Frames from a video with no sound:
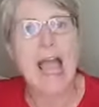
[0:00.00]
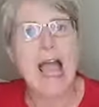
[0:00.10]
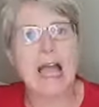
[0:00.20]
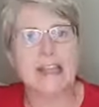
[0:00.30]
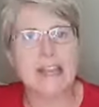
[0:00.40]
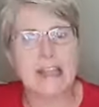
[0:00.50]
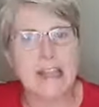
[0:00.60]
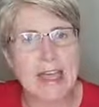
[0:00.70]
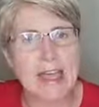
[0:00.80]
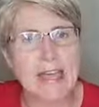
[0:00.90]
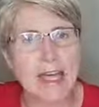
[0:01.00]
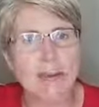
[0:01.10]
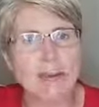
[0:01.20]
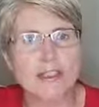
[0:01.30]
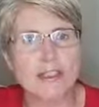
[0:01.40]
And then I
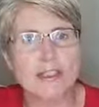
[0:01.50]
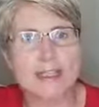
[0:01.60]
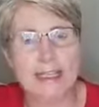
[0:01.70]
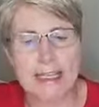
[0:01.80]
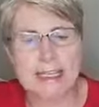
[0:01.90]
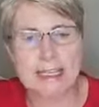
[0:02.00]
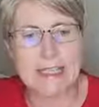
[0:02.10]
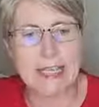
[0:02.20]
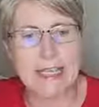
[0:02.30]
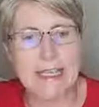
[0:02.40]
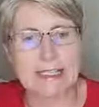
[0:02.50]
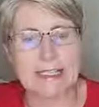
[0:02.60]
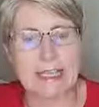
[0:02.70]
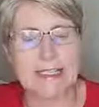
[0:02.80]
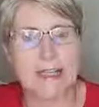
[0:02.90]
would just like to say is
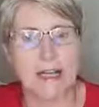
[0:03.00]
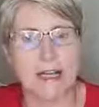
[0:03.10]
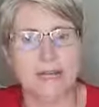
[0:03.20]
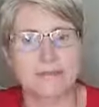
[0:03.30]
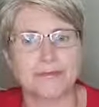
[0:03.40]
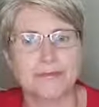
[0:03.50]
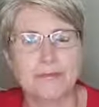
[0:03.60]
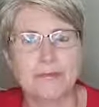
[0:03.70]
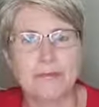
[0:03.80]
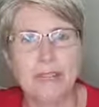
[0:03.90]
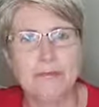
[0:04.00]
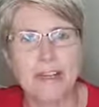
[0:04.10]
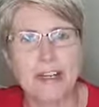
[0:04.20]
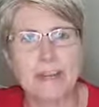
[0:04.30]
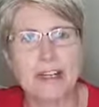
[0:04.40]
that for
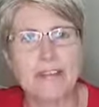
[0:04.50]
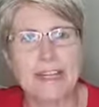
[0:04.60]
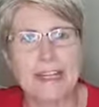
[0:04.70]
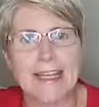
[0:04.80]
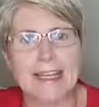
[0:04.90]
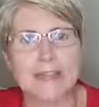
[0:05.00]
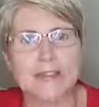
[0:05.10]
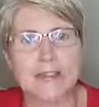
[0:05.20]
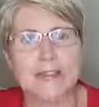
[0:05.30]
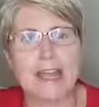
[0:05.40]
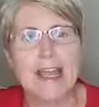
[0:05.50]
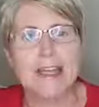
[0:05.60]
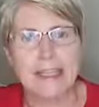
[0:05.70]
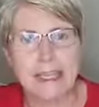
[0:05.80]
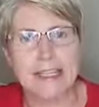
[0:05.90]
anybody that is sort of
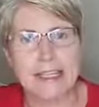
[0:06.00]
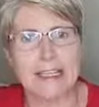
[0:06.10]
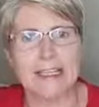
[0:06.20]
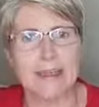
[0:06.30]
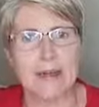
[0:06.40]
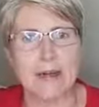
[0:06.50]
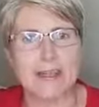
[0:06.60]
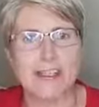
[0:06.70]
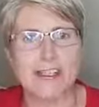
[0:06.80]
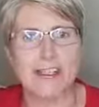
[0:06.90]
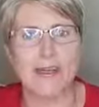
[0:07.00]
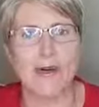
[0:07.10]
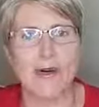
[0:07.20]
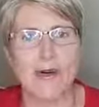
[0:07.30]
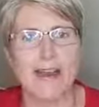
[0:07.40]
lacking in inspiration,
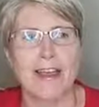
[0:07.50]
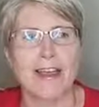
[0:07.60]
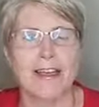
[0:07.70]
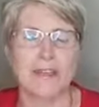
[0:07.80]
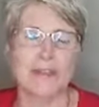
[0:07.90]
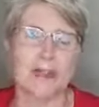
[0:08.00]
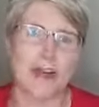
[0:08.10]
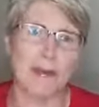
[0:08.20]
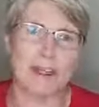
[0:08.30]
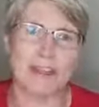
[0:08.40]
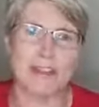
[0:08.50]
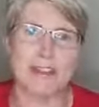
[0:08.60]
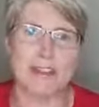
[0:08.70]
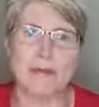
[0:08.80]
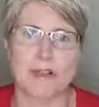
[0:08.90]
or we're coming out of
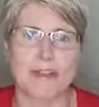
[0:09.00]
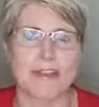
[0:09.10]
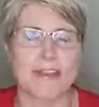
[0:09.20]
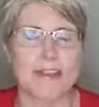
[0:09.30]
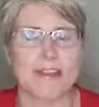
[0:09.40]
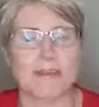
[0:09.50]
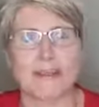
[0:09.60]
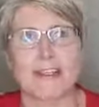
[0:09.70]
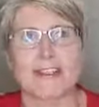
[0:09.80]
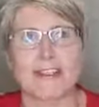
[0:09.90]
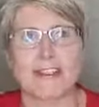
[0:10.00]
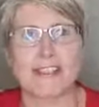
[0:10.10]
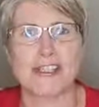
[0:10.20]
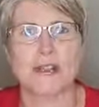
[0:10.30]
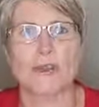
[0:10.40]
summer and you're thinking, oh my
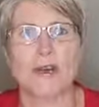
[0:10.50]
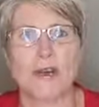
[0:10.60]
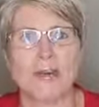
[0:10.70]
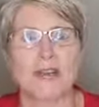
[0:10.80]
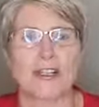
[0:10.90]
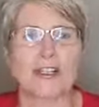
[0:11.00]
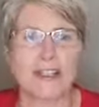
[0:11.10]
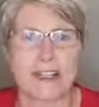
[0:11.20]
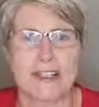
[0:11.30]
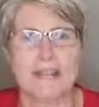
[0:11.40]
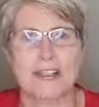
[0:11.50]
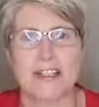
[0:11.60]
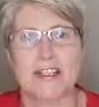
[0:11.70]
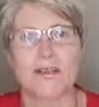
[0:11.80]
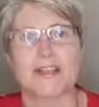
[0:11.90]
gosh, what am I going to cook the kids for
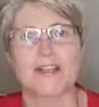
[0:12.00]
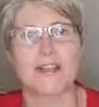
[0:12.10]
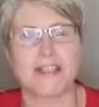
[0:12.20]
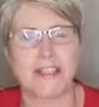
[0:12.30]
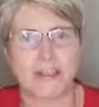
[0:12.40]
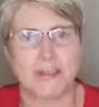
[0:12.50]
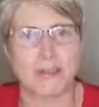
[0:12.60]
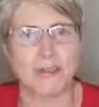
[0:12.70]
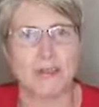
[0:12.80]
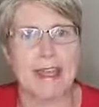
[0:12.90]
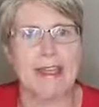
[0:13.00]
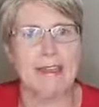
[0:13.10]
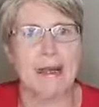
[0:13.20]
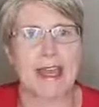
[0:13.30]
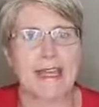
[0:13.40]
dinner, what lunches am I going to make as
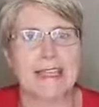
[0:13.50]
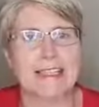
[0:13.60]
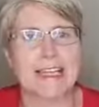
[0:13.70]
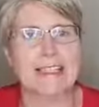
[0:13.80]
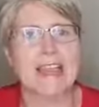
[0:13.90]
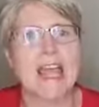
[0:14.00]
well, is that